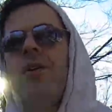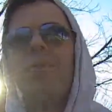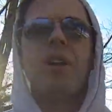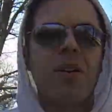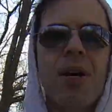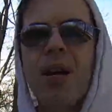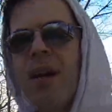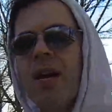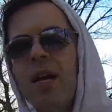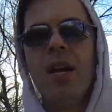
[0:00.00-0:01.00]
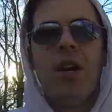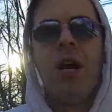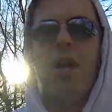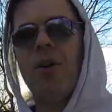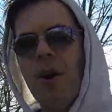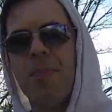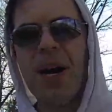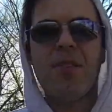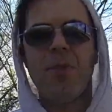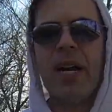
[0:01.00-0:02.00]
where, uh,
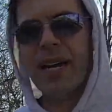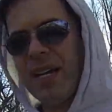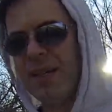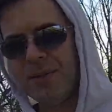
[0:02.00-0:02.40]
by the way,